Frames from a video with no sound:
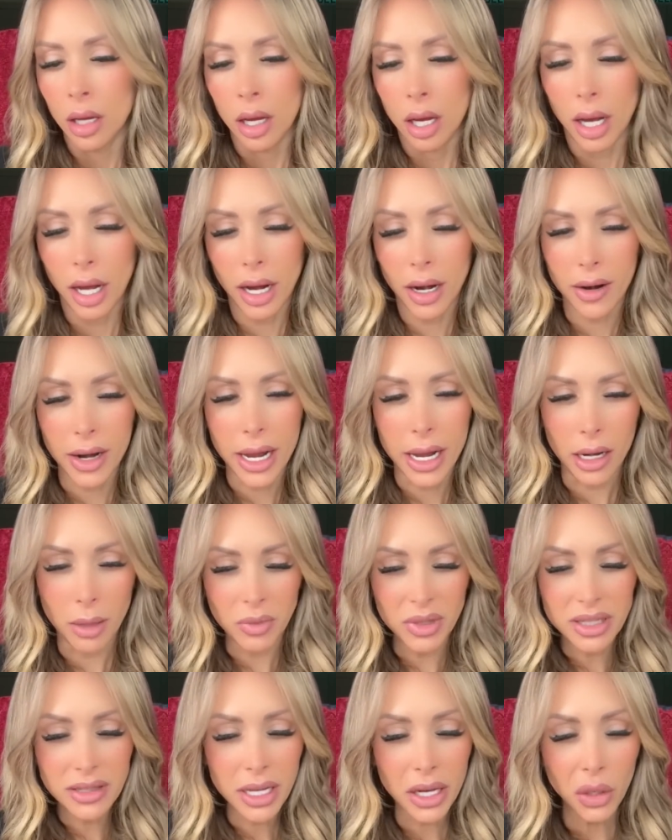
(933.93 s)
All right, I'm
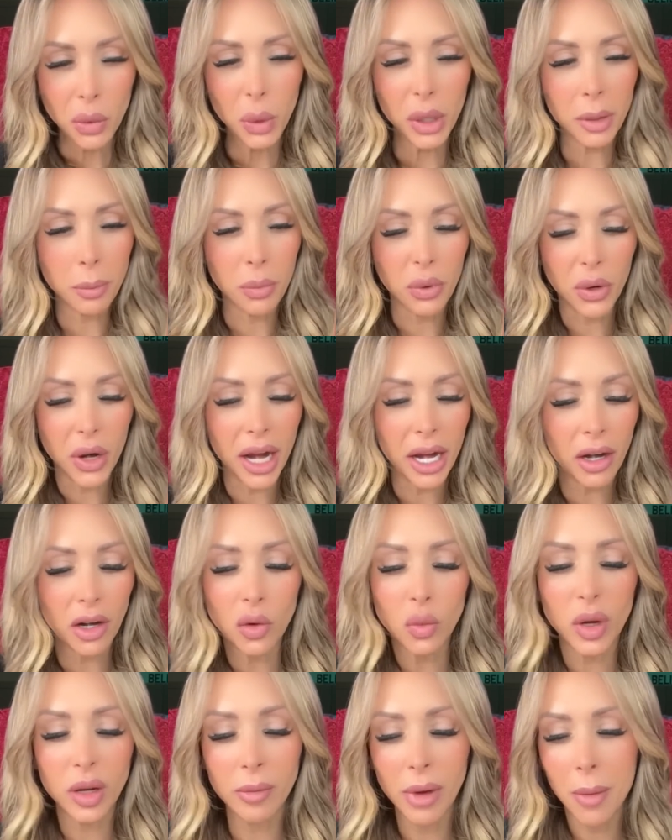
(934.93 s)
going to say a quick prayer and
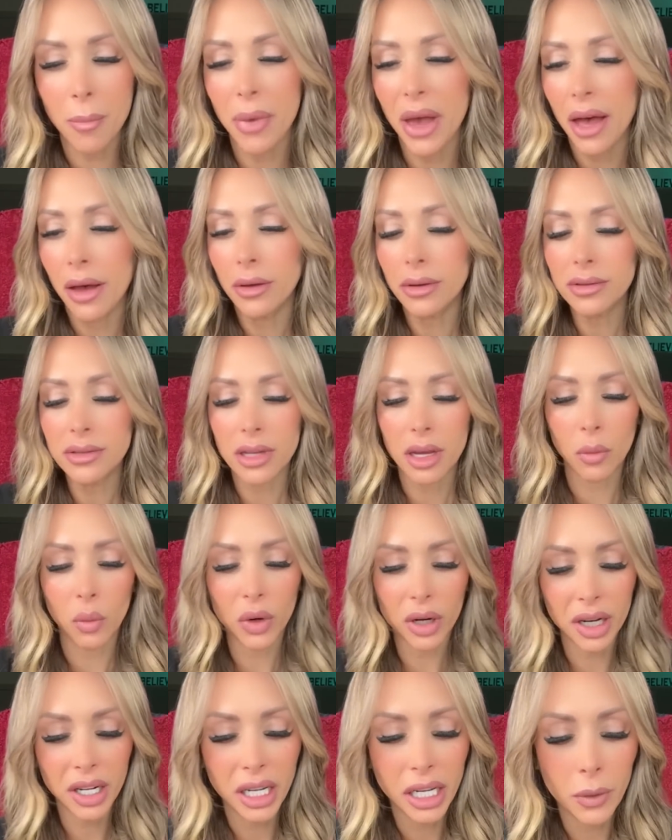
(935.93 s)
ring my bells, and
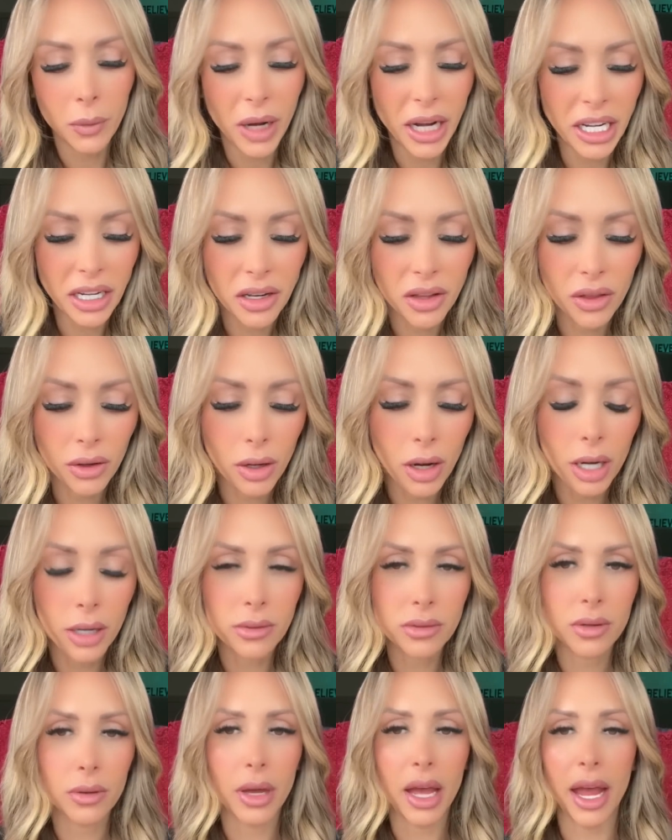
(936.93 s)
we're going to get right into the cards,
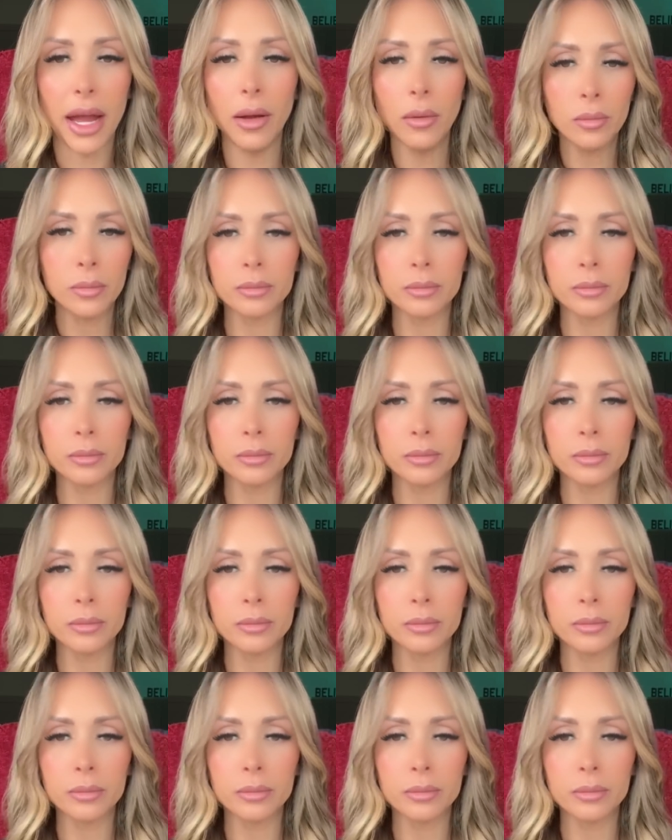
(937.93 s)
okay?